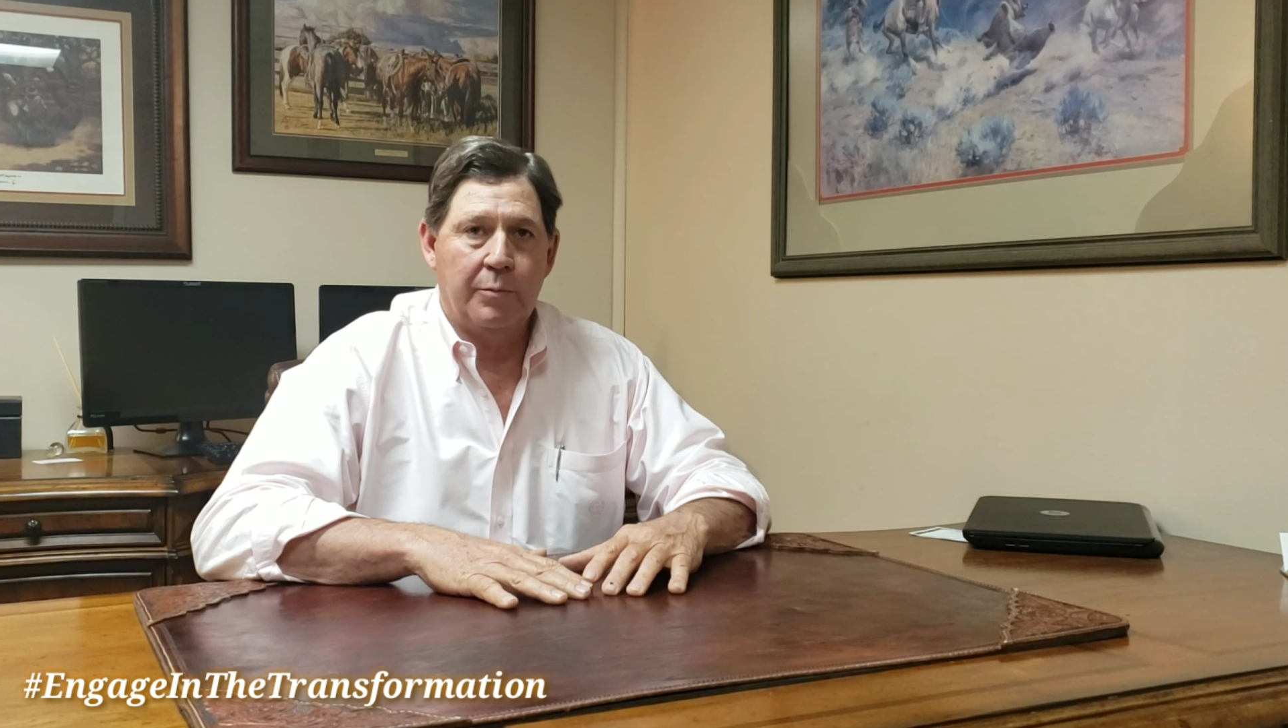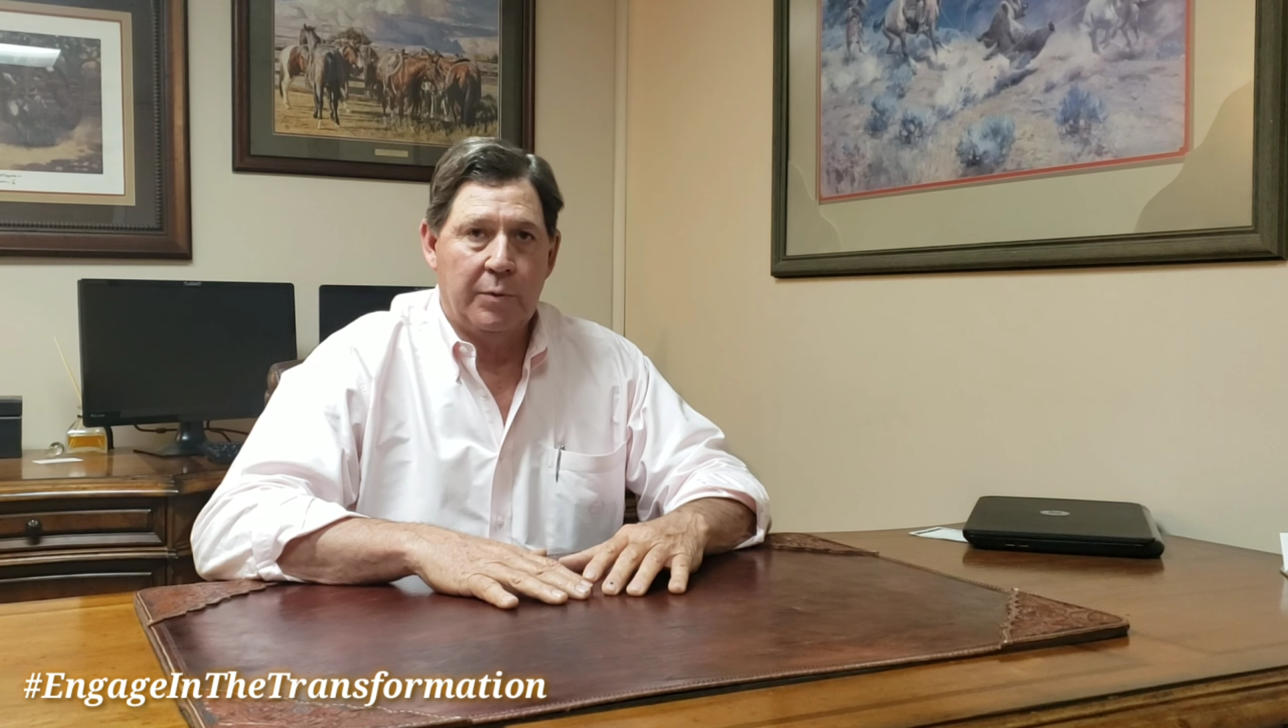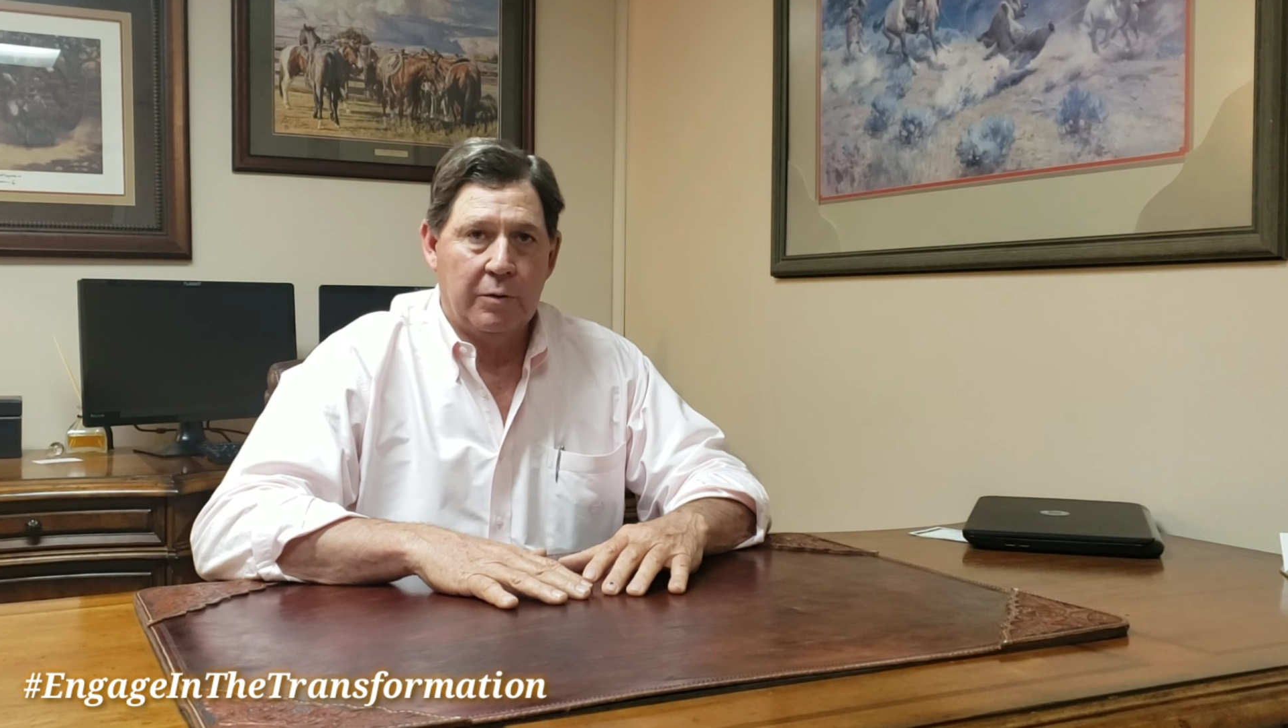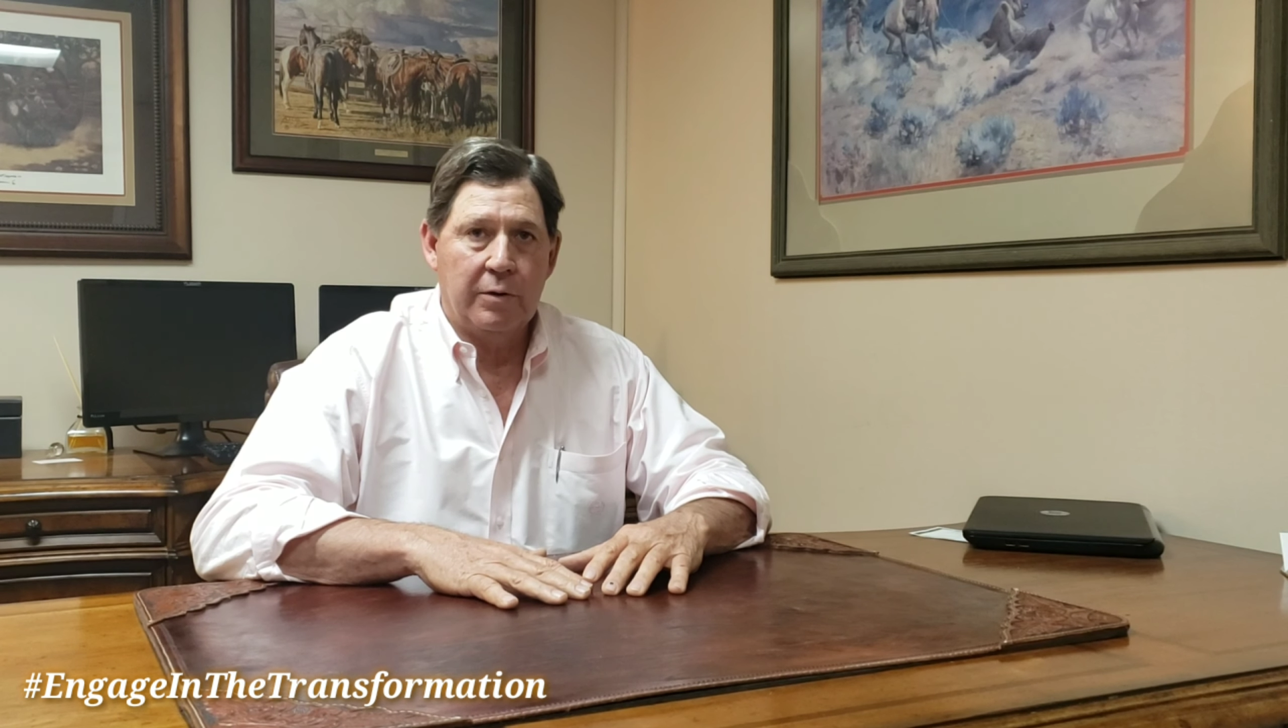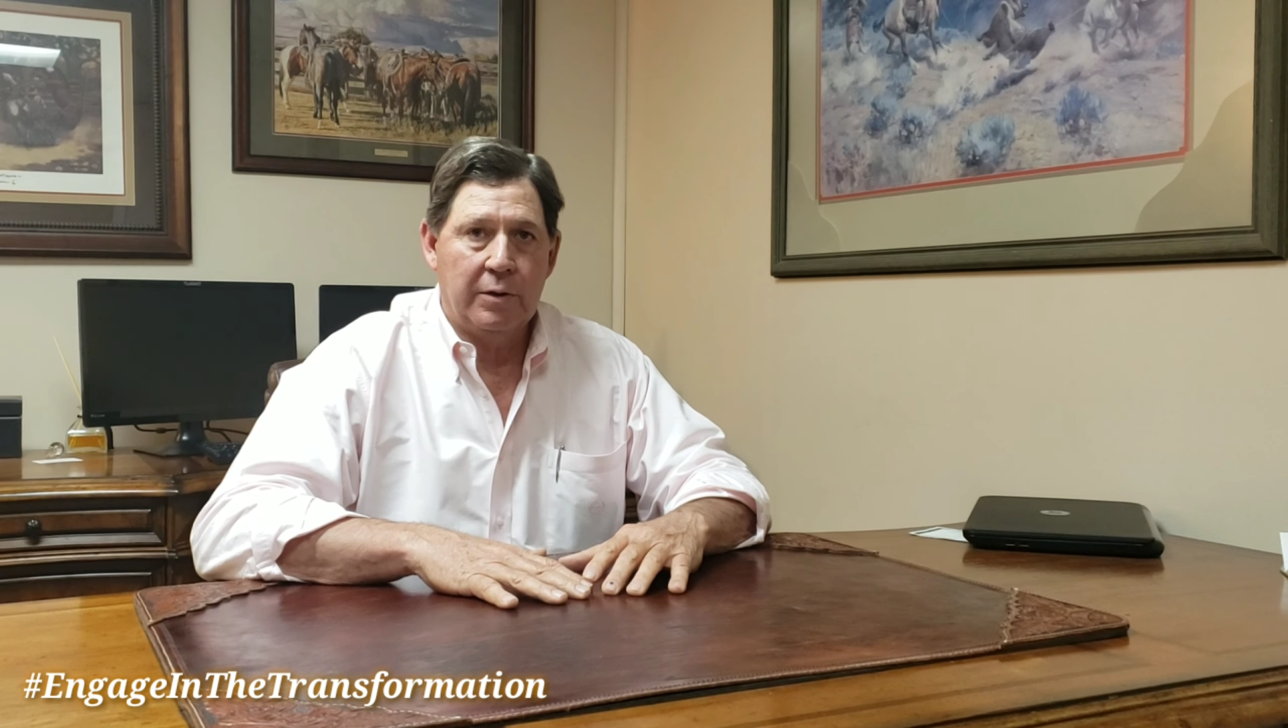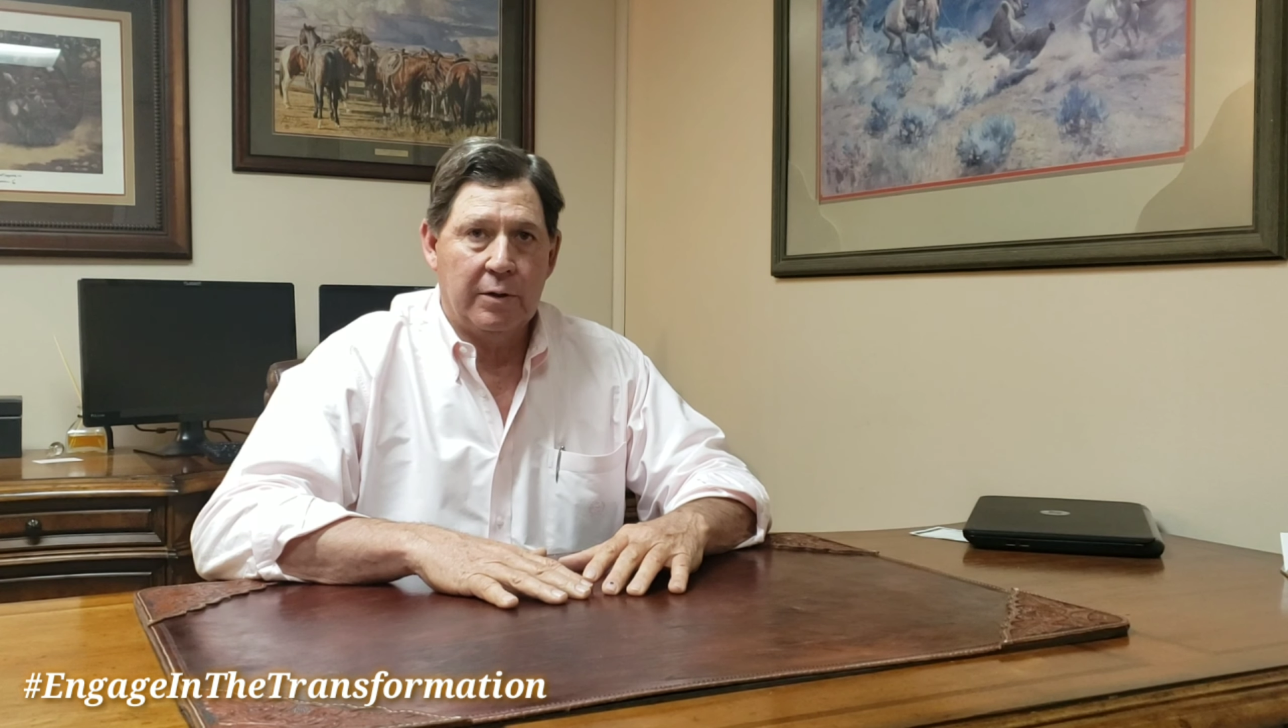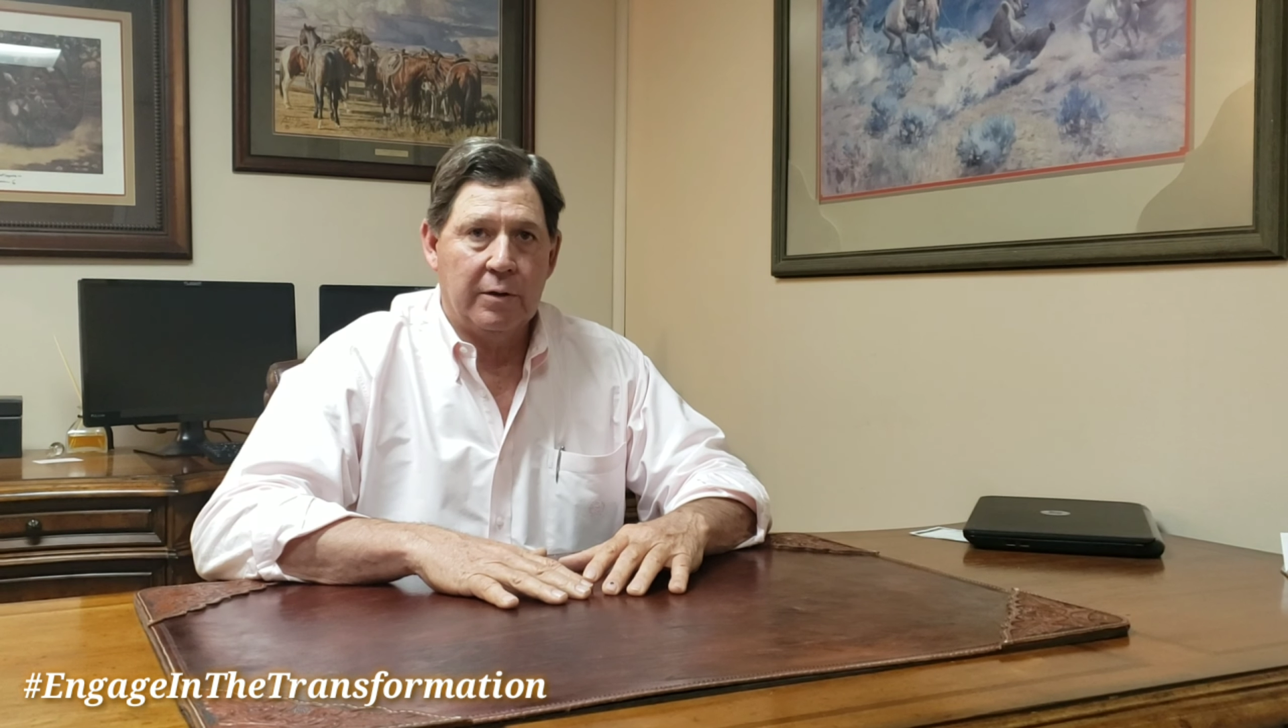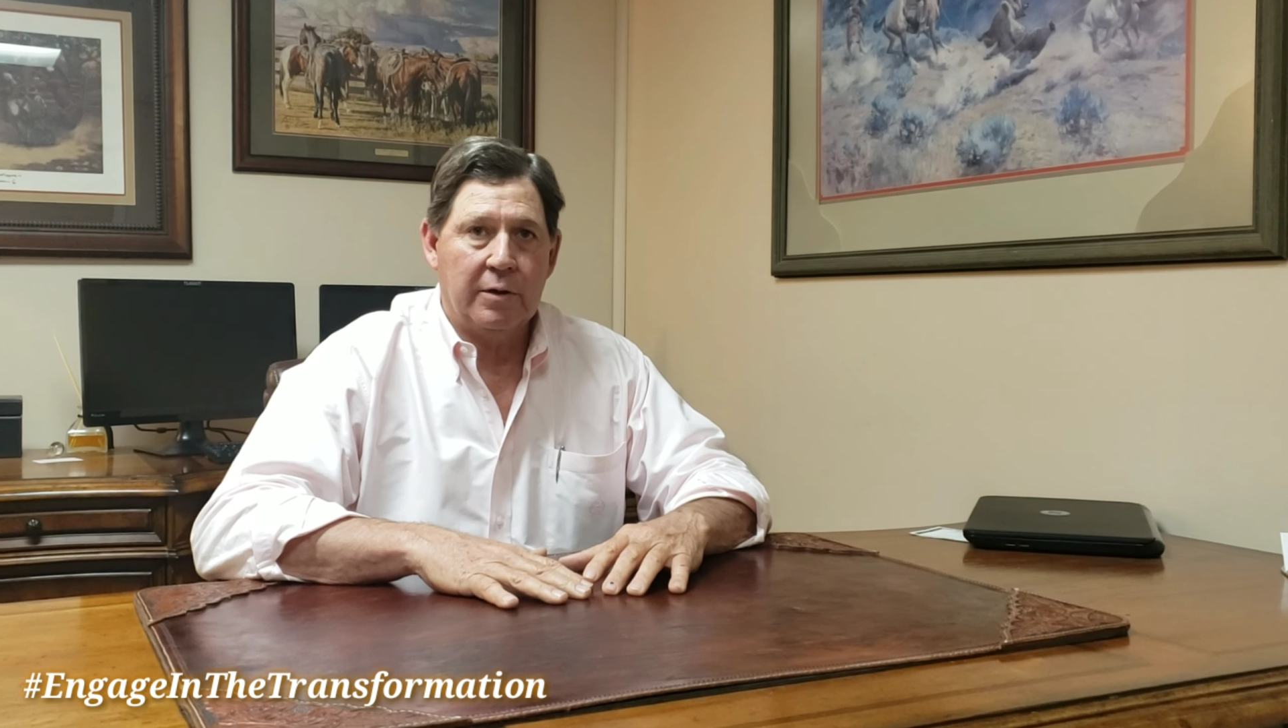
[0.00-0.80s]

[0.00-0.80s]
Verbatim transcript: community in the